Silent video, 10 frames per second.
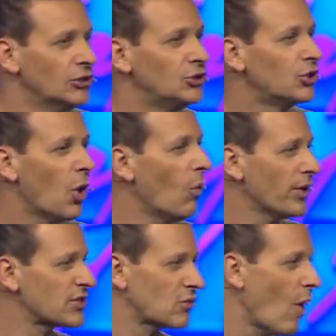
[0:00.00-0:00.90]
You don't want
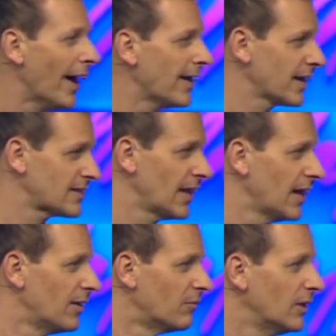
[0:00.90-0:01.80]
to squat next to
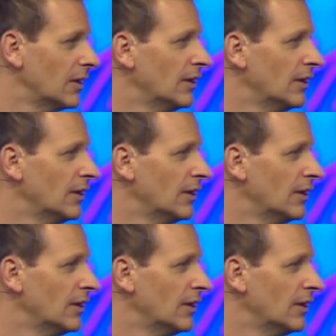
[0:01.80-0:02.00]
him.